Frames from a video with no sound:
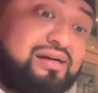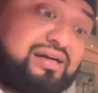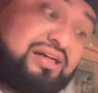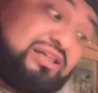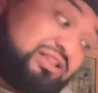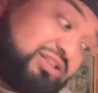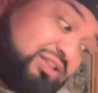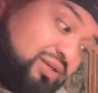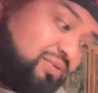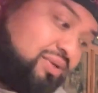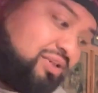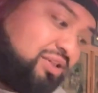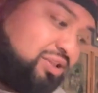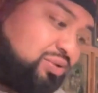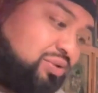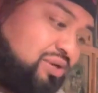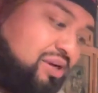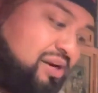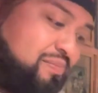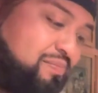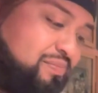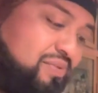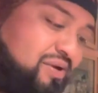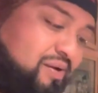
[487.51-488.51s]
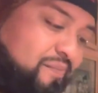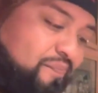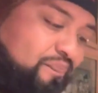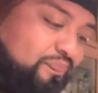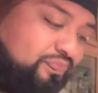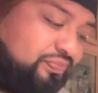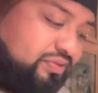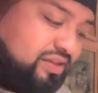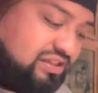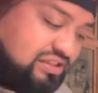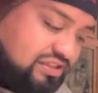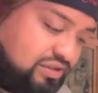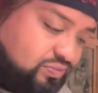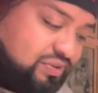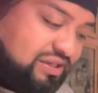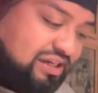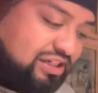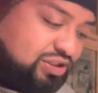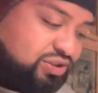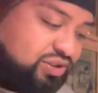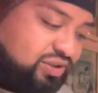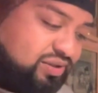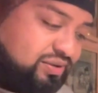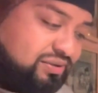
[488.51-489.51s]
I still want to try it, but this is what
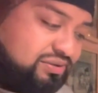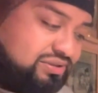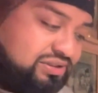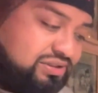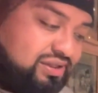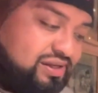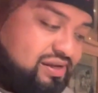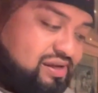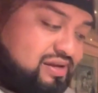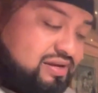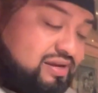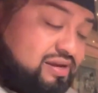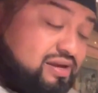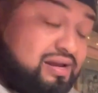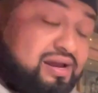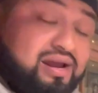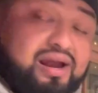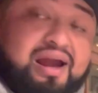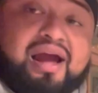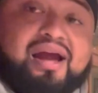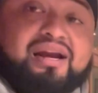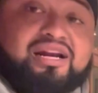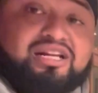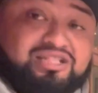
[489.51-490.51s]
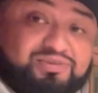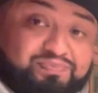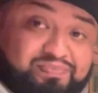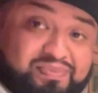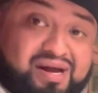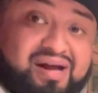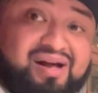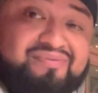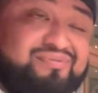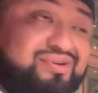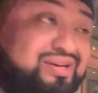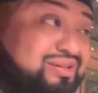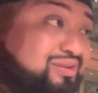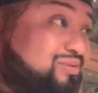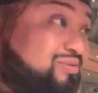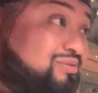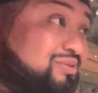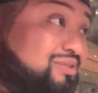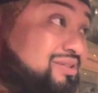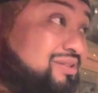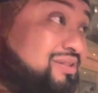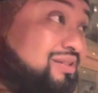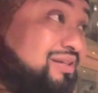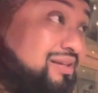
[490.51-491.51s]
I chose, and it's bomb.
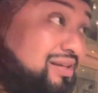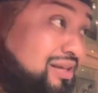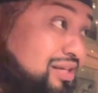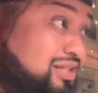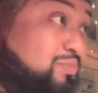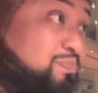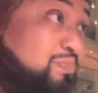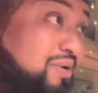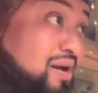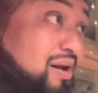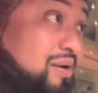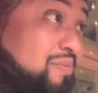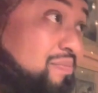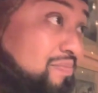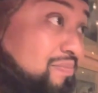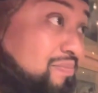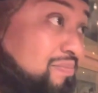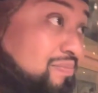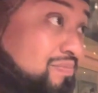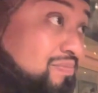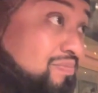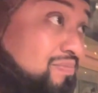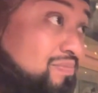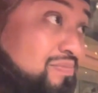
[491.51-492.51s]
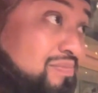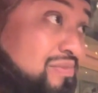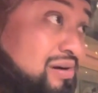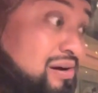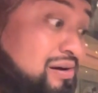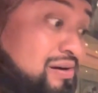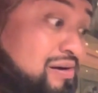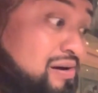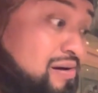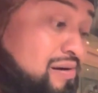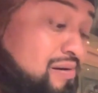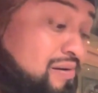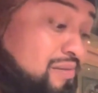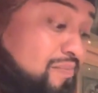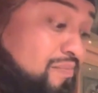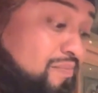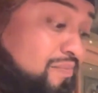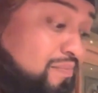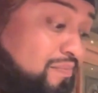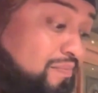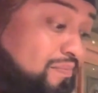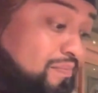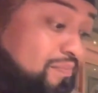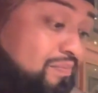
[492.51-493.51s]
Yeah. It's bomb. So
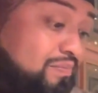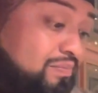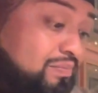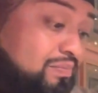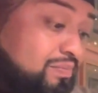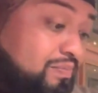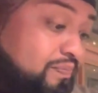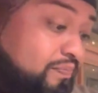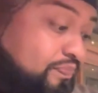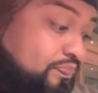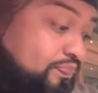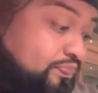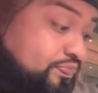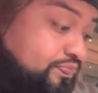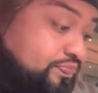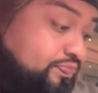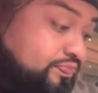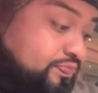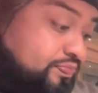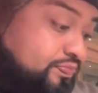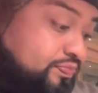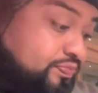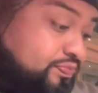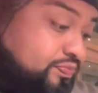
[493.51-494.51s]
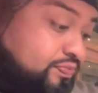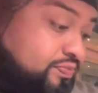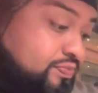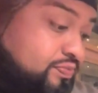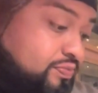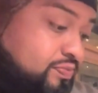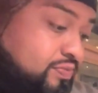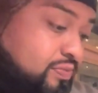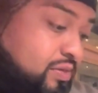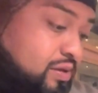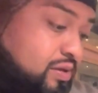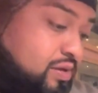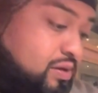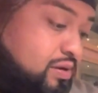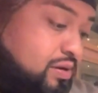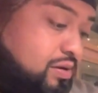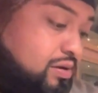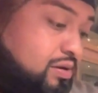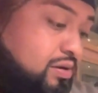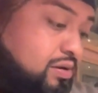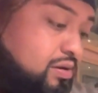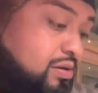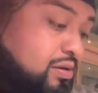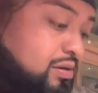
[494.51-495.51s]
today was Sergio's
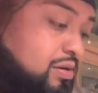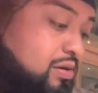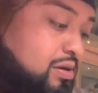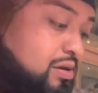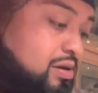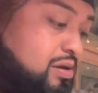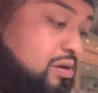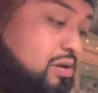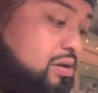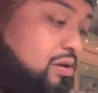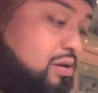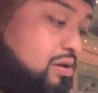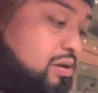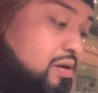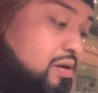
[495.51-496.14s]
day to go